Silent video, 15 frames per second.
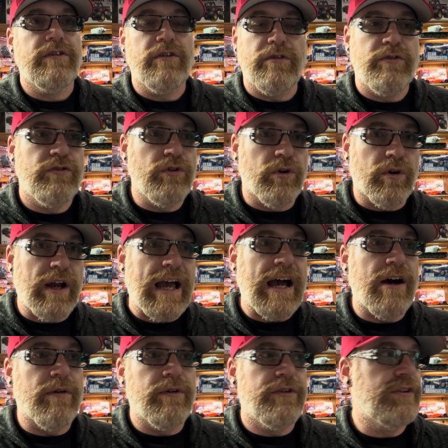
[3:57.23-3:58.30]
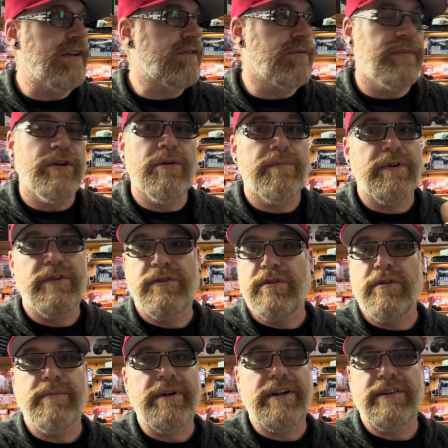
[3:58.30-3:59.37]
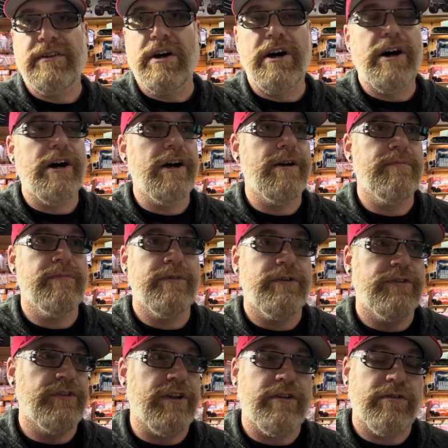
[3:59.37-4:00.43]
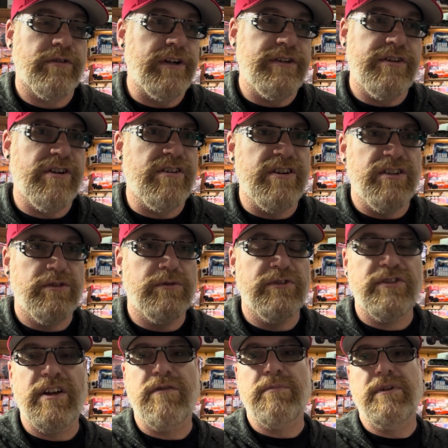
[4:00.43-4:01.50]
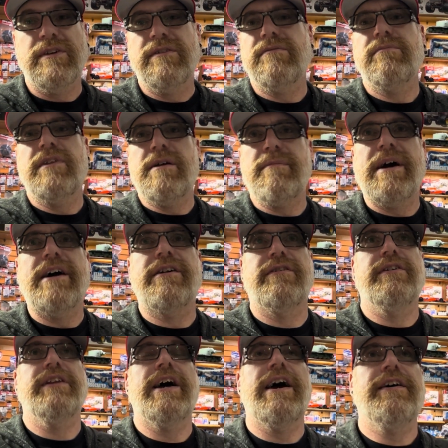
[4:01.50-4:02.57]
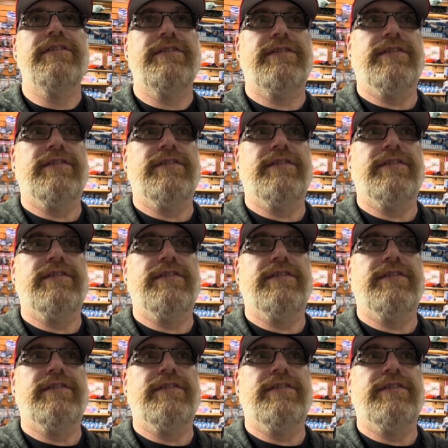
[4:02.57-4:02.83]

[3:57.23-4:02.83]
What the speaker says: Store hours, you have to be open a certain amount of time. There's other criterias and stuff, but they matter less